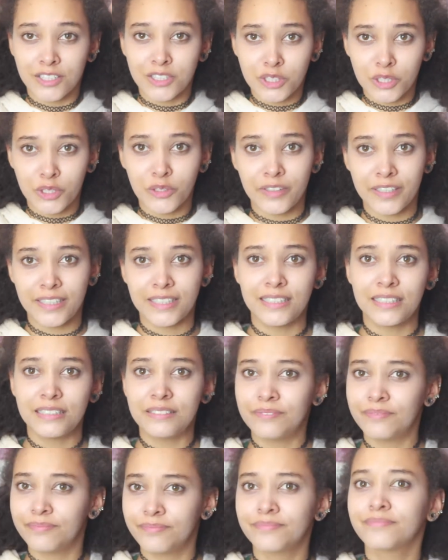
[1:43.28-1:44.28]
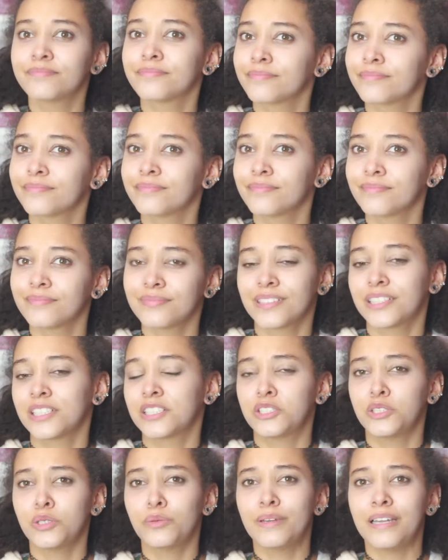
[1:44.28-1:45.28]
screen,
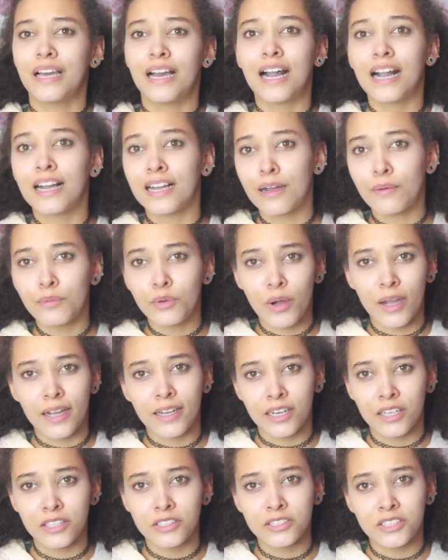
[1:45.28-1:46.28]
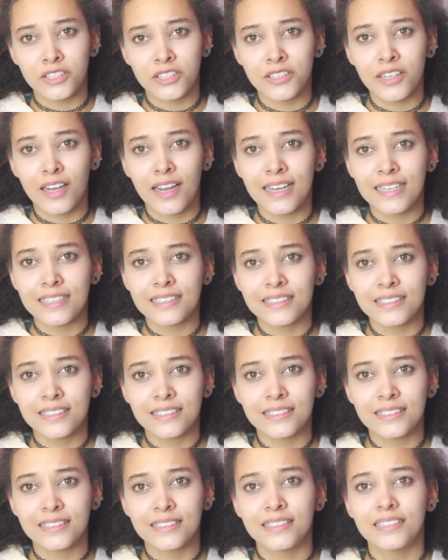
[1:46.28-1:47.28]
because normally I come quite close to you guys.
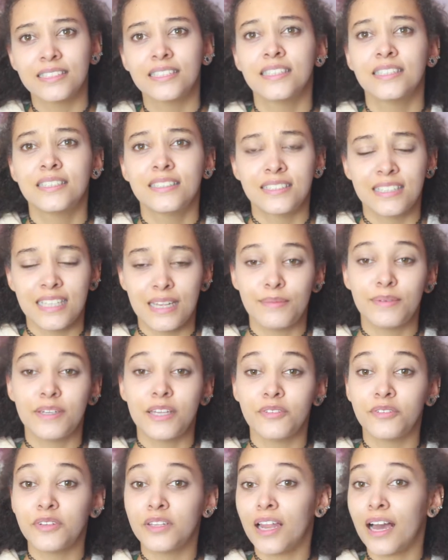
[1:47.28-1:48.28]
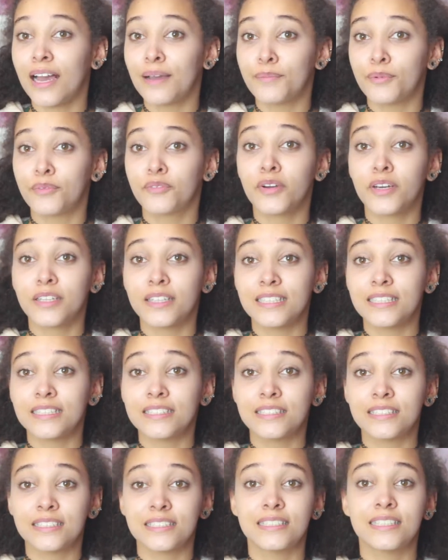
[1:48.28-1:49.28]
So let me know if you like prefer this
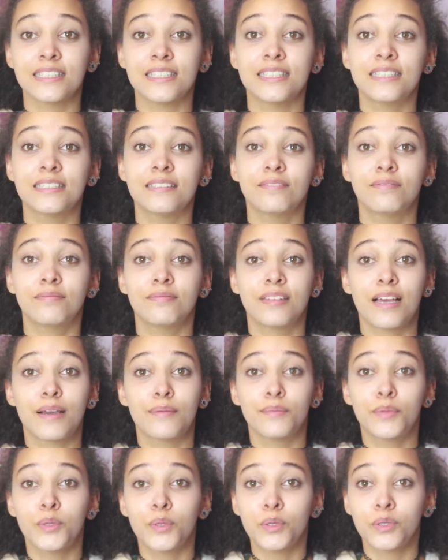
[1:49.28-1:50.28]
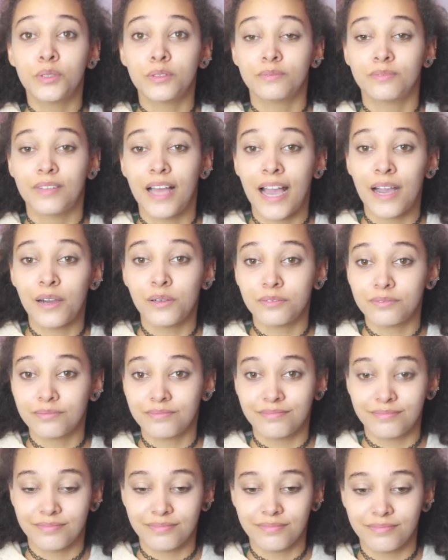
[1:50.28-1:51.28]
to see that more out.
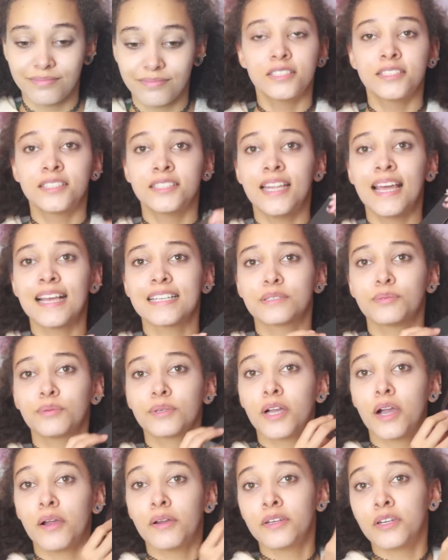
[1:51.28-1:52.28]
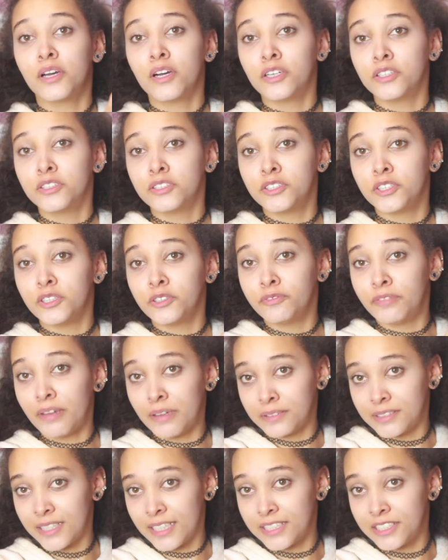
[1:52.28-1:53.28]
So next we're going on to
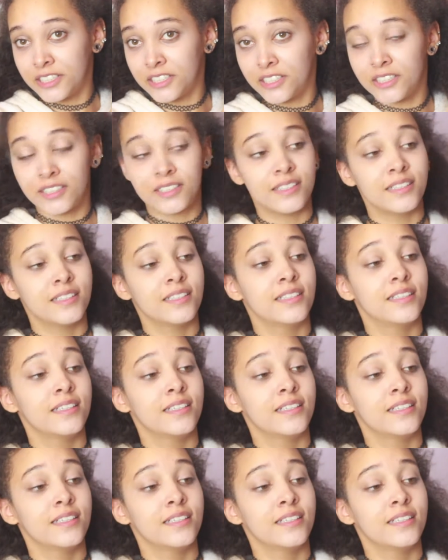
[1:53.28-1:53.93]
foundation.